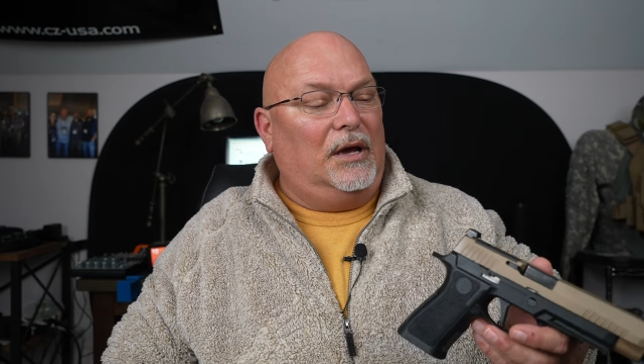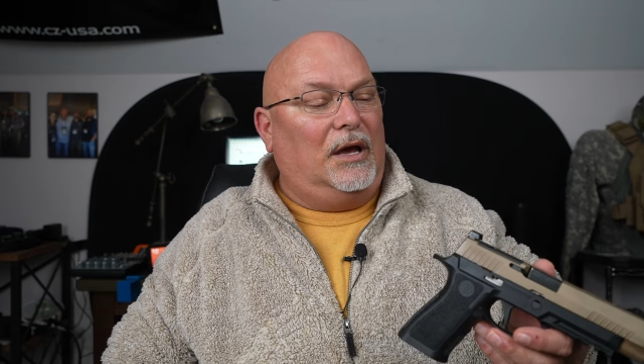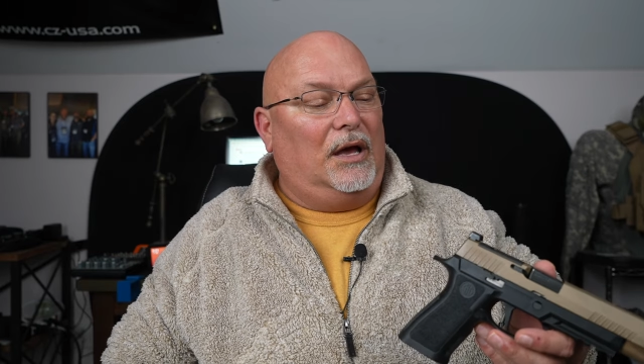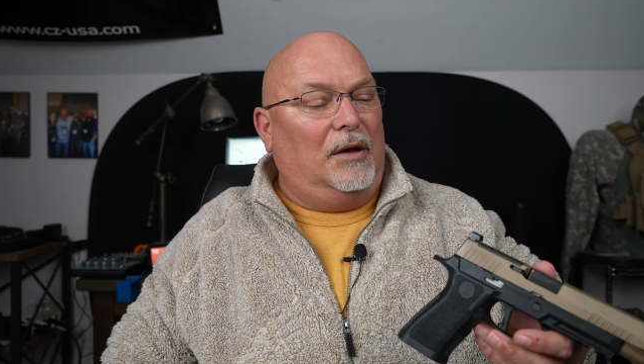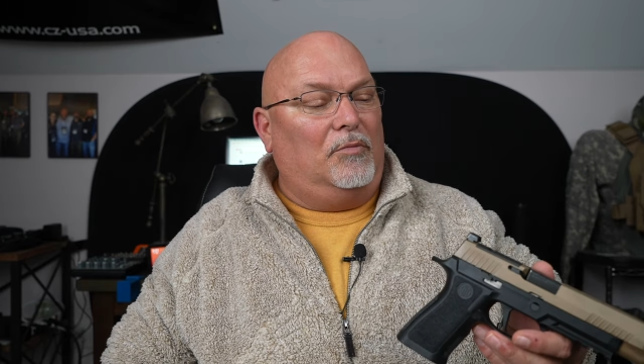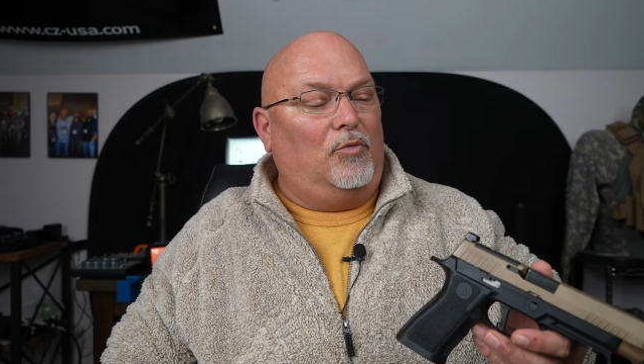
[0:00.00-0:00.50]

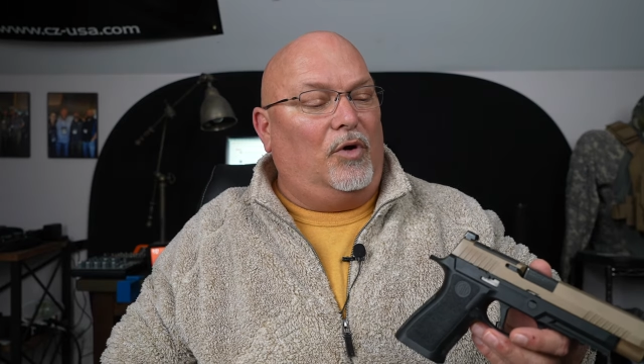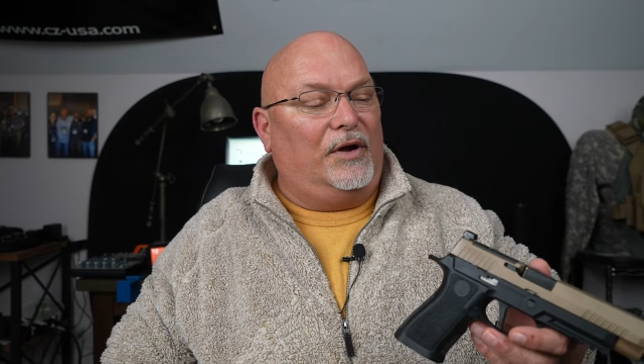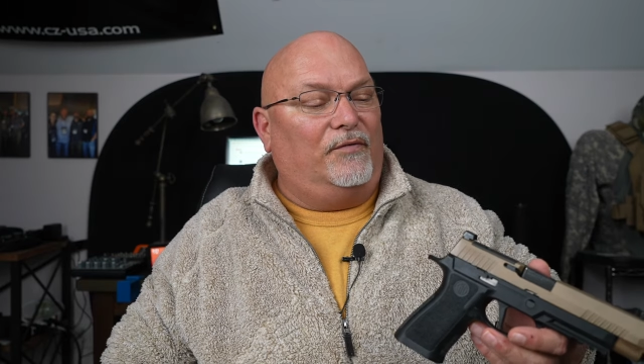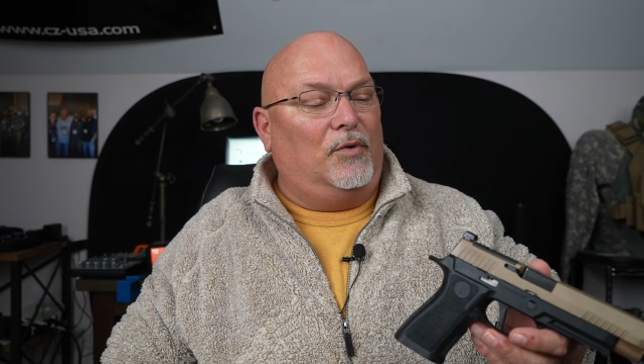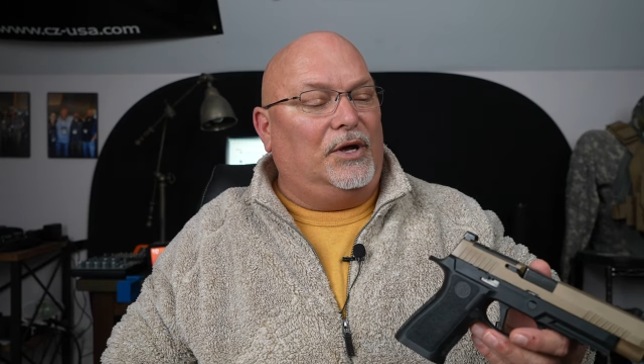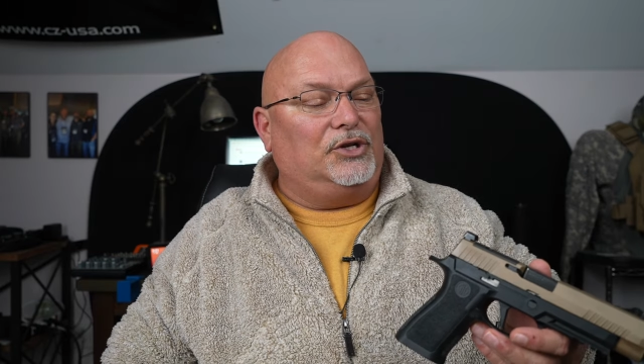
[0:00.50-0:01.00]
Um, one
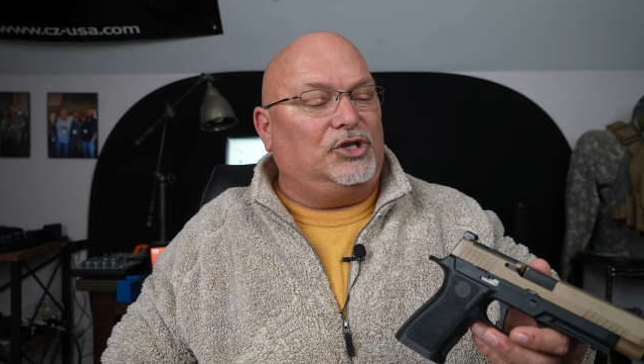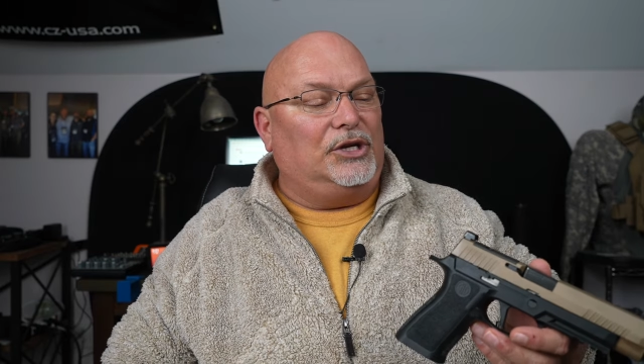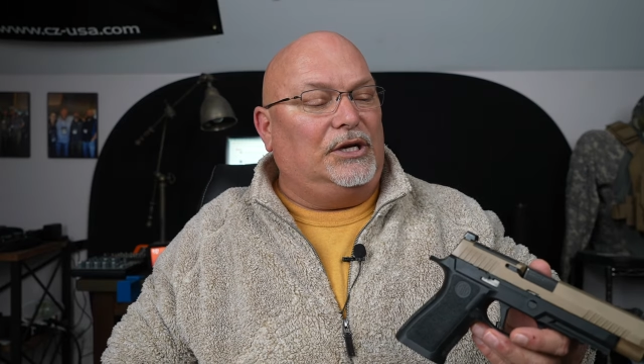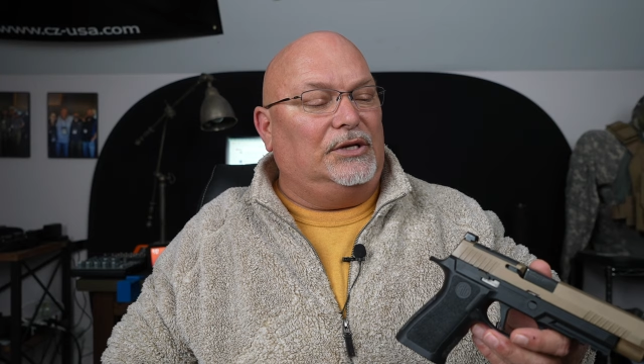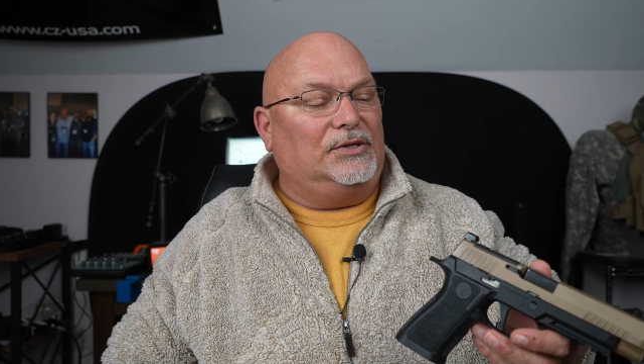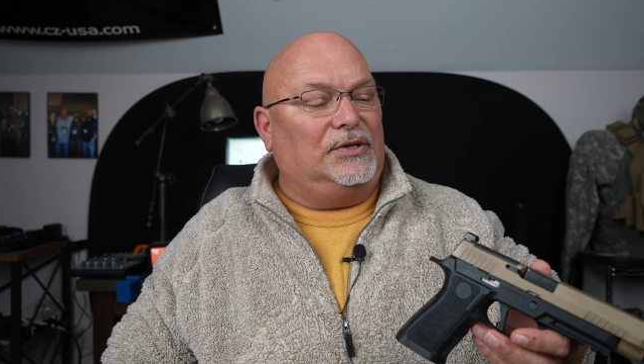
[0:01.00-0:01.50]
of which
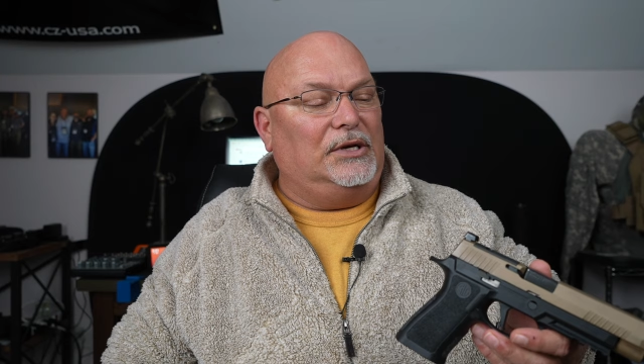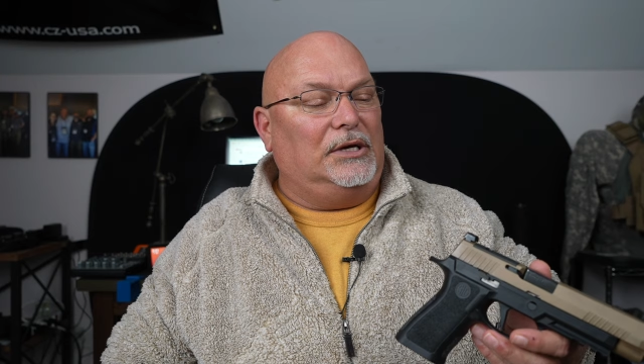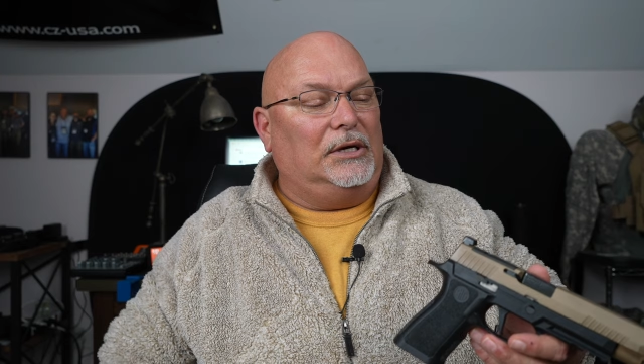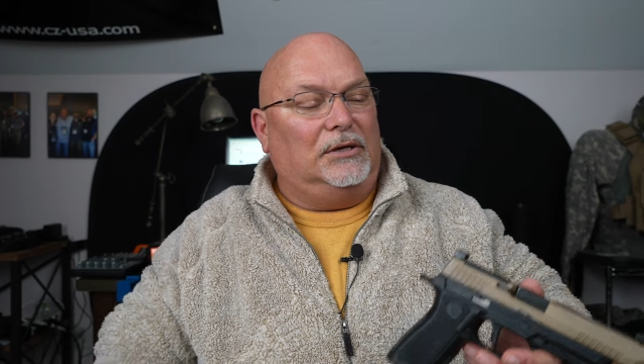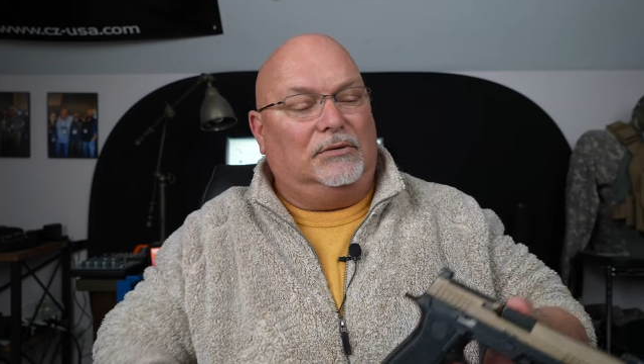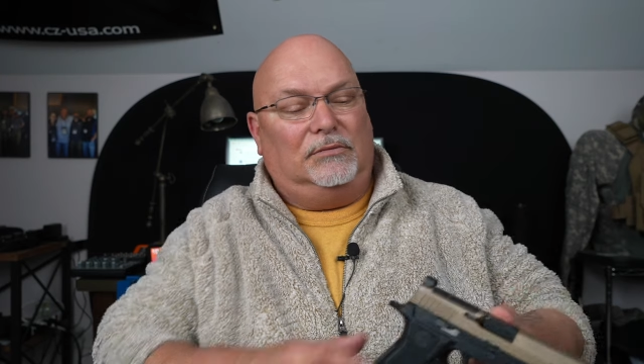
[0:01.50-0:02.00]
is
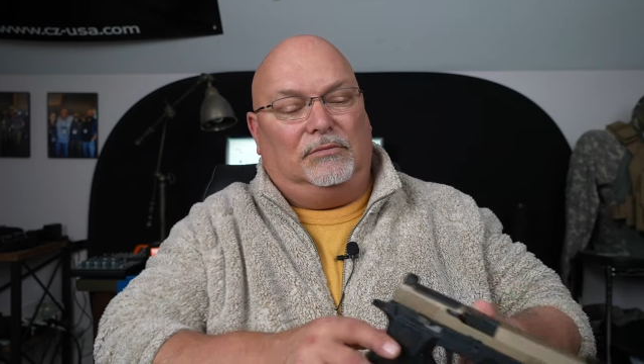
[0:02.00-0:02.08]
the